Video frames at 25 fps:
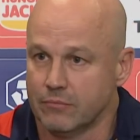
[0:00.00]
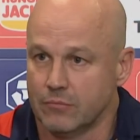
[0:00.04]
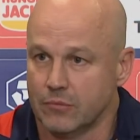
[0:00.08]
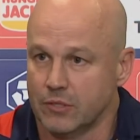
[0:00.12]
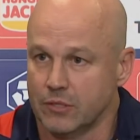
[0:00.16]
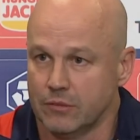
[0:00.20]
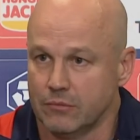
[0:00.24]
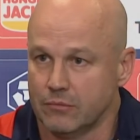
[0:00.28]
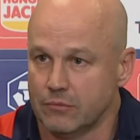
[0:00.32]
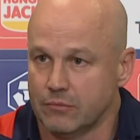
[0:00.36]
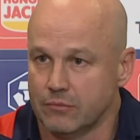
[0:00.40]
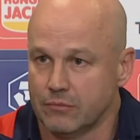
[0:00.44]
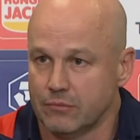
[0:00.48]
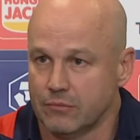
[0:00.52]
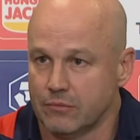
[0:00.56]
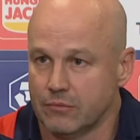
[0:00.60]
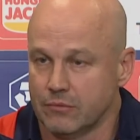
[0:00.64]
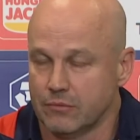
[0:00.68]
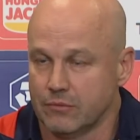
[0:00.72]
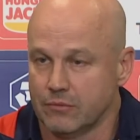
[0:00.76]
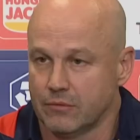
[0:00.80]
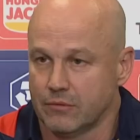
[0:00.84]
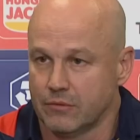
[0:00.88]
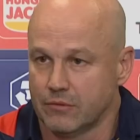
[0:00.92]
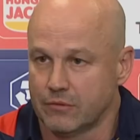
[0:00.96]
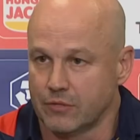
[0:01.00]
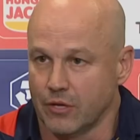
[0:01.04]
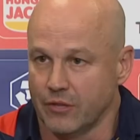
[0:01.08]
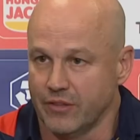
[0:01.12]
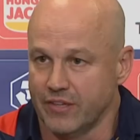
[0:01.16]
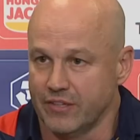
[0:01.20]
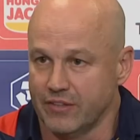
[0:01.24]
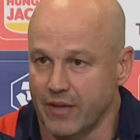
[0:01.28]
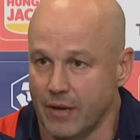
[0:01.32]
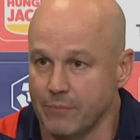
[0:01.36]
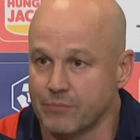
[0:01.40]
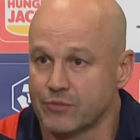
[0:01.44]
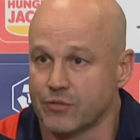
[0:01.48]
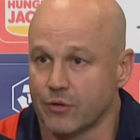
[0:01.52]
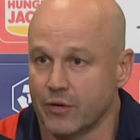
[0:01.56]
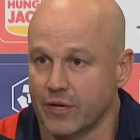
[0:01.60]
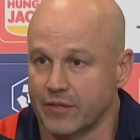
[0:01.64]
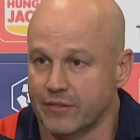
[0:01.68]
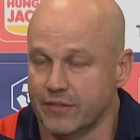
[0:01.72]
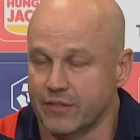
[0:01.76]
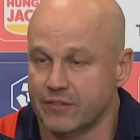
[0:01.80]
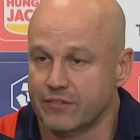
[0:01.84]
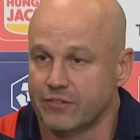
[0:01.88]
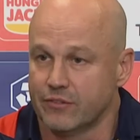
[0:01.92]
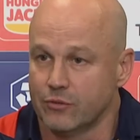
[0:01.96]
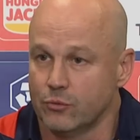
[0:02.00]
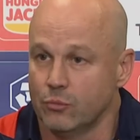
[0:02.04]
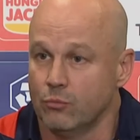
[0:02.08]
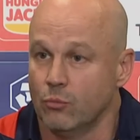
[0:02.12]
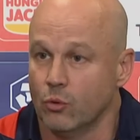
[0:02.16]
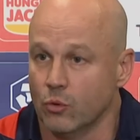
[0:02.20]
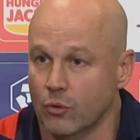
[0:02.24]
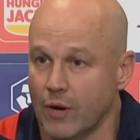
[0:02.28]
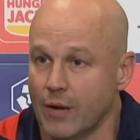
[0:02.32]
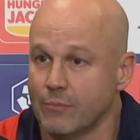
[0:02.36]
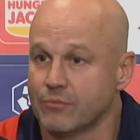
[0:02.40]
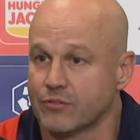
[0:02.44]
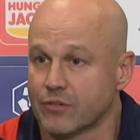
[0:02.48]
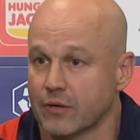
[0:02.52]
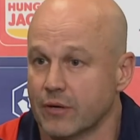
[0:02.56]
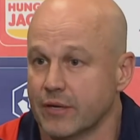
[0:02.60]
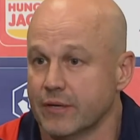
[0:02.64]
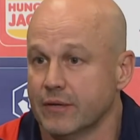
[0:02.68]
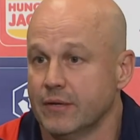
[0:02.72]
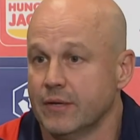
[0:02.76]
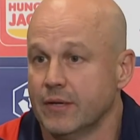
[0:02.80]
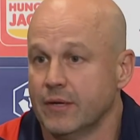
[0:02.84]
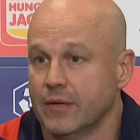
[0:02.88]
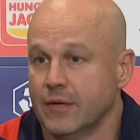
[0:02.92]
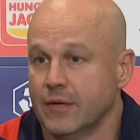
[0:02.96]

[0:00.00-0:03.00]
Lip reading: But, so there's upside. There's still more upside.